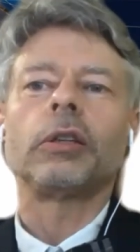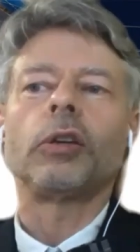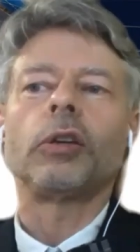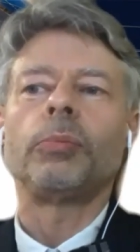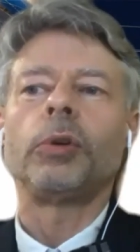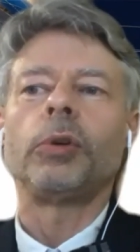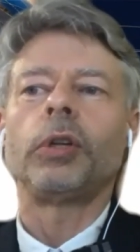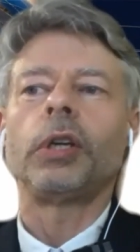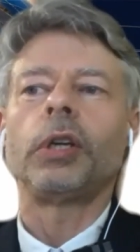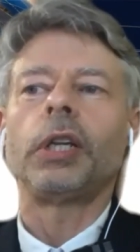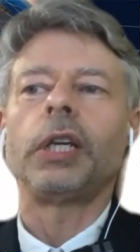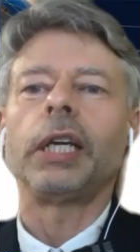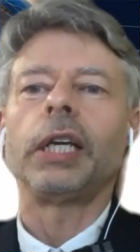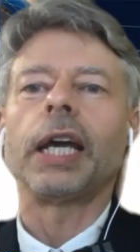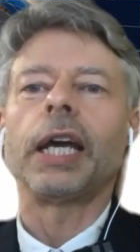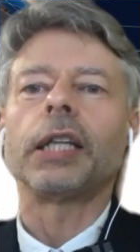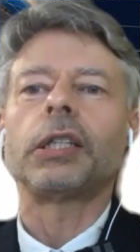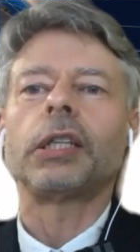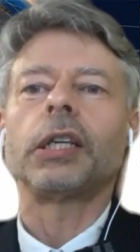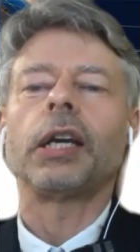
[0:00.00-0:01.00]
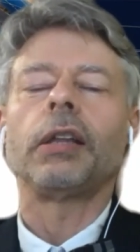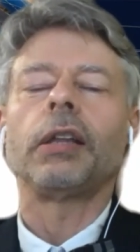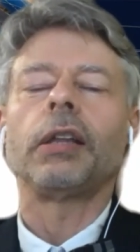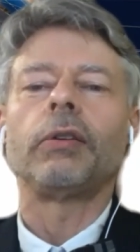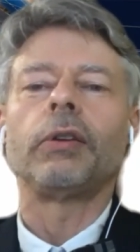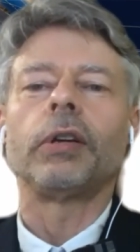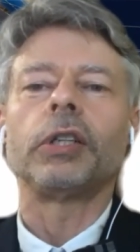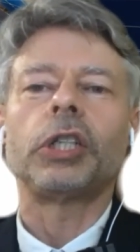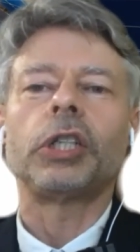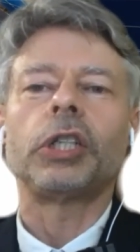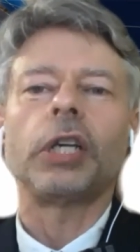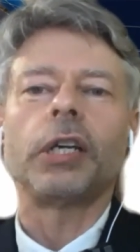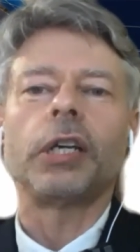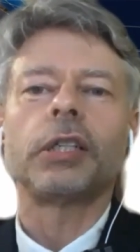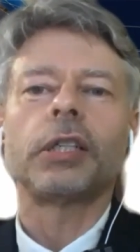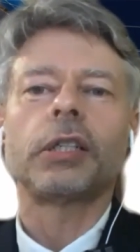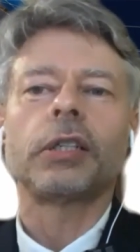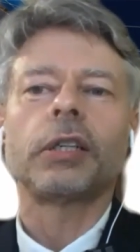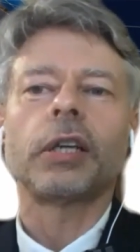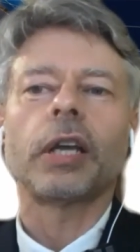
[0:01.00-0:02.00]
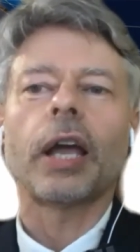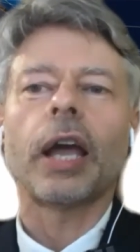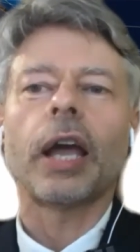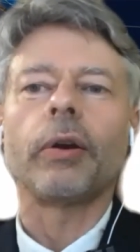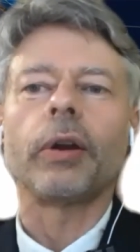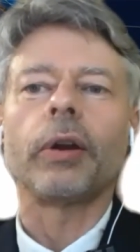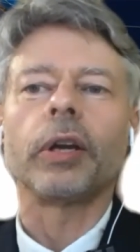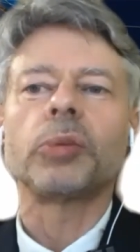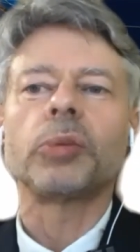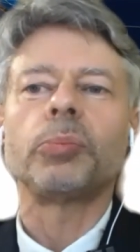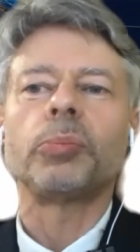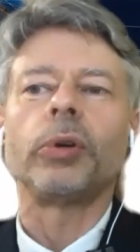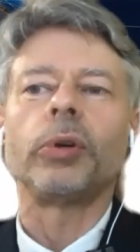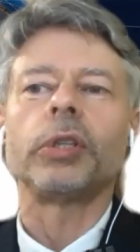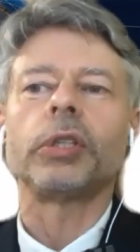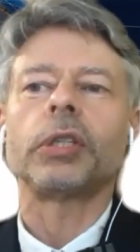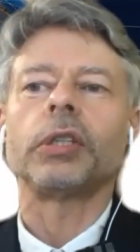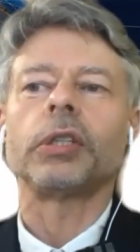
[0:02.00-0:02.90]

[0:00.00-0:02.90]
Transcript: community gets together and shares our experience